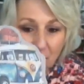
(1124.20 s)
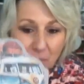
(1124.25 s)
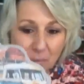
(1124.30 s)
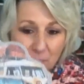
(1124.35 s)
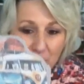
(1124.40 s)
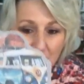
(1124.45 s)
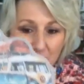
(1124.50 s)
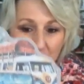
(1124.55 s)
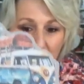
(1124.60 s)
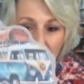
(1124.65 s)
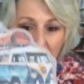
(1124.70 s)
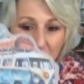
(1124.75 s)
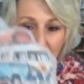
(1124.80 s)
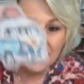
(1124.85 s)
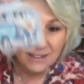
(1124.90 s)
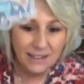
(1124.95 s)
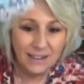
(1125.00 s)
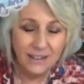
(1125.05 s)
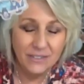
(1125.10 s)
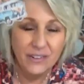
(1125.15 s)
hope,
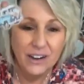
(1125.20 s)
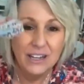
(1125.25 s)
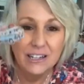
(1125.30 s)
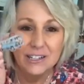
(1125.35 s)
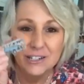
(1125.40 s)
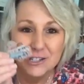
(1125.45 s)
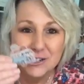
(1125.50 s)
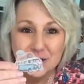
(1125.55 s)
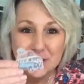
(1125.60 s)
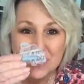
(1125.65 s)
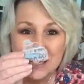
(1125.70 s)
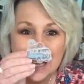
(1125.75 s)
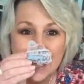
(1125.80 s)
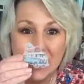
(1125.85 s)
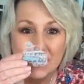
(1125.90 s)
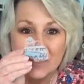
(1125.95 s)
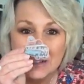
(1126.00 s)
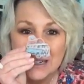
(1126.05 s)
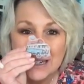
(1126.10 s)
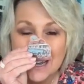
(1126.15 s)
if I could just
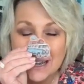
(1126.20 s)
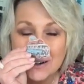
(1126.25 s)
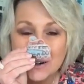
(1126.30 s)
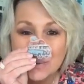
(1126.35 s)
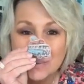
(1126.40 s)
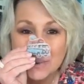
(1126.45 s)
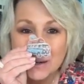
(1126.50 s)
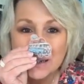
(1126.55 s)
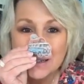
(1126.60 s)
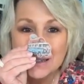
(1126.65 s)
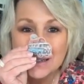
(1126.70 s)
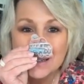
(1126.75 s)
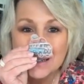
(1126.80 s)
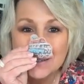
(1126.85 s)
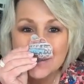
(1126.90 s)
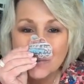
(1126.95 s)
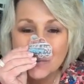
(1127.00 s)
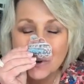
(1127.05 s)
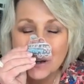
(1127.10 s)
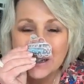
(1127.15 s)
have a tater bus
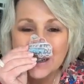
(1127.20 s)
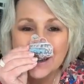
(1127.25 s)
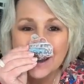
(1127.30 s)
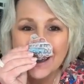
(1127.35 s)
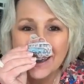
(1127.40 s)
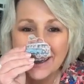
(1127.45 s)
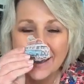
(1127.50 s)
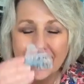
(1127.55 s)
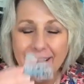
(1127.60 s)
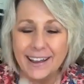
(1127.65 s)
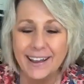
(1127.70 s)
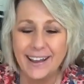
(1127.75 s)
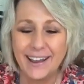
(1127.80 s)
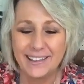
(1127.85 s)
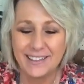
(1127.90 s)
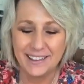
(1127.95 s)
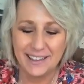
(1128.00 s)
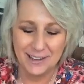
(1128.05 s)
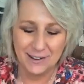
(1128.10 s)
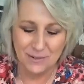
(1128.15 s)
one day,
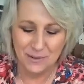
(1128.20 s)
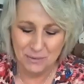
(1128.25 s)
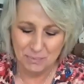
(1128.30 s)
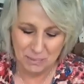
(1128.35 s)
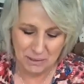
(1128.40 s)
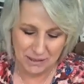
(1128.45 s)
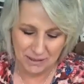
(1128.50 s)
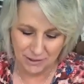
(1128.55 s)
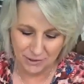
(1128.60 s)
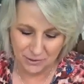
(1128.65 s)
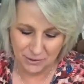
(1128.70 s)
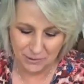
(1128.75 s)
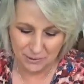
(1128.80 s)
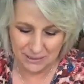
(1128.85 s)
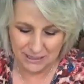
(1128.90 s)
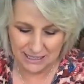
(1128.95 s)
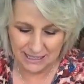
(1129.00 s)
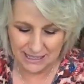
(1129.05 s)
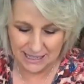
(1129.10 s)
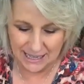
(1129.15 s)
I think it would be the
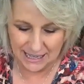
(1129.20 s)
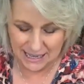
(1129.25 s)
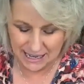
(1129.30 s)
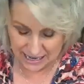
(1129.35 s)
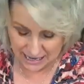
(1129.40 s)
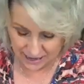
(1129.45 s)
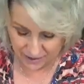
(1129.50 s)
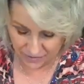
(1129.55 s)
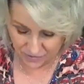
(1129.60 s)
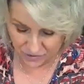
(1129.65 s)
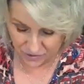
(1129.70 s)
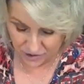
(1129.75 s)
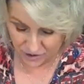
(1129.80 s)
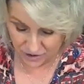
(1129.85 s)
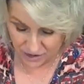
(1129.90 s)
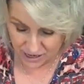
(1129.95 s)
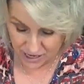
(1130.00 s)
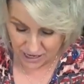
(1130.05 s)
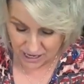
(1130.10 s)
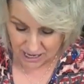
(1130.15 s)
coolest thing
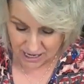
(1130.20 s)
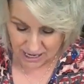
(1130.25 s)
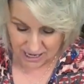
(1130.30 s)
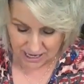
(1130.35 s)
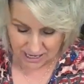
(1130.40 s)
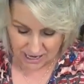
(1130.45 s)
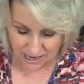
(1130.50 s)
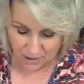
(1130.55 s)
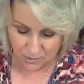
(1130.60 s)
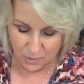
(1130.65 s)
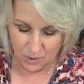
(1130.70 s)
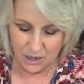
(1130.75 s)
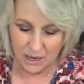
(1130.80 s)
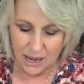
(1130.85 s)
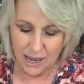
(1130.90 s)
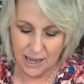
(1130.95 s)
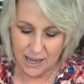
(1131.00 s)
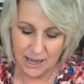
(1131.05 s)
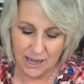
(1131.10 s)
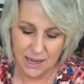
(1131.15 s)
ever. And I would
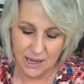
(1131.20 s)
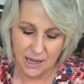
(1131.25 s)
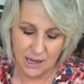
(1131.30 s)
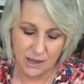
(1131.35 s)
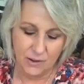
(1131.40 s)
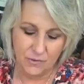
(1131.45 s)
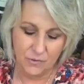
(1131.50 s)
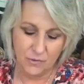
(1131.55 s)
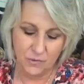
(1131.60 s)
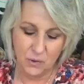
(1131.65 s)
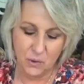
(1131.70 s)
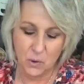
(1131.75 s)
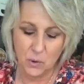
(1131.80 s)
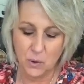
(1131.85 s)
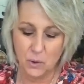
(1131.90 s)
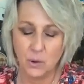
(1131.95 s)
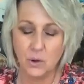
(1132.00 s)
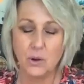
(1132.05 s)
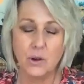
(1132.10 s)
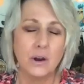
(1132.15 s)
hang
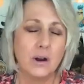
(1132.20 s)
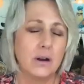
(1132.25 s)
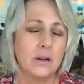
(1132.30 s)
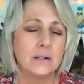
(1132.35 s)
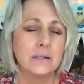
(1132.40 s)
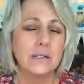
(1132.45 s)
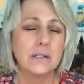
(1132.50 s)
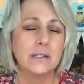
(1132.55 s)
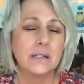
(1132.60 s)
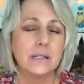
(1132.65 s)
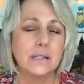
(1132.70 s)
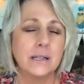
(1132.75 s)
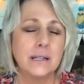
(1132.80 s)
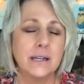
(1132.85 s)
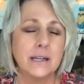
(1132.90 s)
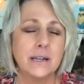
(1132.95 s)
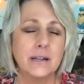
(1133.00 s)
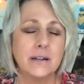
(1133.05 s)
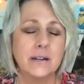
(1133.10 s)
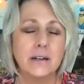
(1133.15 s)
floral curtains
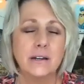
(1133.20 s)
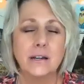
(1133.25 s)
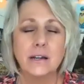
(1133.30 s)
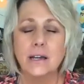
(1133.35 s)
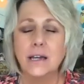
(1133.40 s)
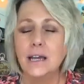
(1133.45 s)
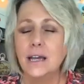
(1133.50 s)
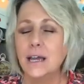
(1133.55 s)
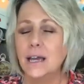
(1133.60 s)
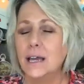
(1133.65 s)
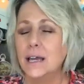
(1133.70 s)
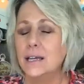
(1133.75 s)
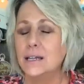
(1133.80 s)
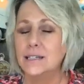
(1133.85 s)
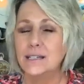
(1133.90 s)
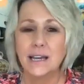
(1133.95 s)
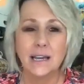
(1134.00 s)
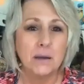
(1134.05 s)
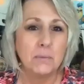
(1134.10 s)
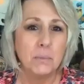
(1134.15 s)
in there
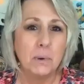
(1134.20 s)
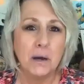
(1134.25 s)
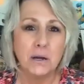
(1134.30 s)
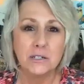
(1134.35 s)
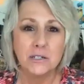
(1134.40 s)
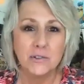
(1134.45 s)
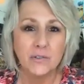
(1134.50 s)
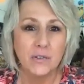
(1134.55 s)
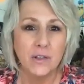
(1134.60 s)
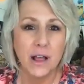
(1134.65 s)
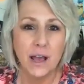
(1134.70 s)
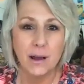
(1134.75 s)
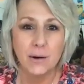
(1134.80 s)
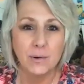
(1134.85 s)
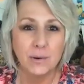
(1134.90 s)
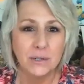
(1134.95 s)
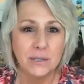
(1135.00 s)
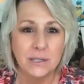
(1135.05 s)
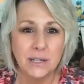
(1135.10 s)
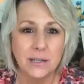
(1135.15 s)
and decoupage
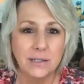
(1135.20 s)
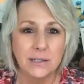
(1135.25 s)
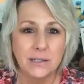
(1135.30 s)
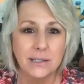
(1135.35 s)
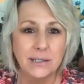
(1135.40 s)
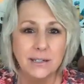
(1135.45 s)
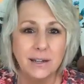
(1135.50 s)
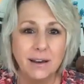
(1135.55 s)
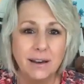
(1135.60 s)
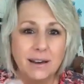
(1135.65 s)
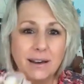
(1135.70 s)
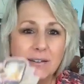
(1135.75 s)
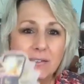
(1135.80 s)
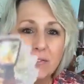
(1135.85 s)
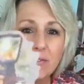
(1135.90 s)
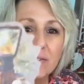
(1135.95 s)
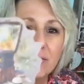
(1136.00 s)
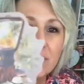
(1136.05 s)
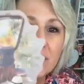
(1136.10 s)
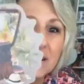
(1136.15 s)
flowers on stuff.
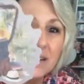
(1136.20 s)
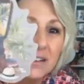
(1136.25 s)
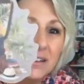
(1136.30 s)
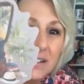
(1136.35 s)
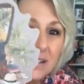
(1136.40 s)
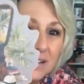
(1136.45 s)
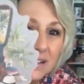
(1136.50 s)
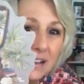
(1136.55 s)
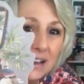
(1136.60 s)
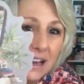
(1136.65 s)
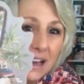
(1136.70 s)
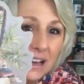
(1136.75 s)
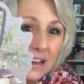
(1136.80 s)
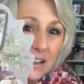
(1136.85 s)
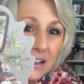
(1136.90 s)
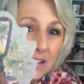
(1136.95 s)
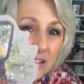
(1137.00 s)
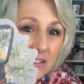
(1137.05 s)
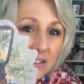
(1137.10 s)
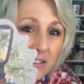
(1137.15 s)
I
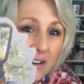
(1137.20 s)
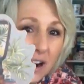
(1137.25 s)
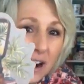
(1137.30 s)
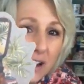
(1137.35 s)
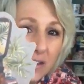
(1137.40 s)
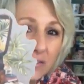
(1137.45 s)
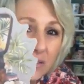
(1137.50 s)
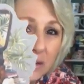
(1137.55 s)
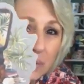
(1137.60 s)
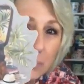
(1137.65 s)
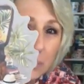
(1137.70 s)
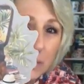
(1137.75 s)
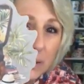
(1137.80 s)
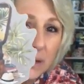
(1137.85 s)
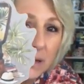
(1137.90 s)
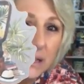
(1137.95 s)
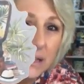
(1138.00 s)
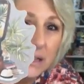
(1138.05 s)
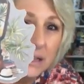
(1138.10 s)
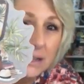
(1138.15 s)
couldn't drive it,
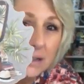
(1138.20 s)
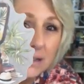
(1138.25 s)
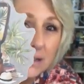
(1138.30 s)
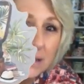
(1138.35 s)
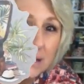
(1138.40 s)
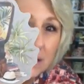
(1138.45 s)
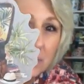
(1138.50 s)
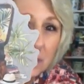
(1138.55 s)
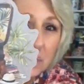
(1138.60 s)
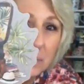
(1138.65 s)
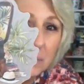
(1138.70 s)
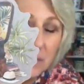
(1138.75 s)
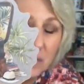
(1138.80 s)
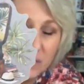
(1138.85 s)
but it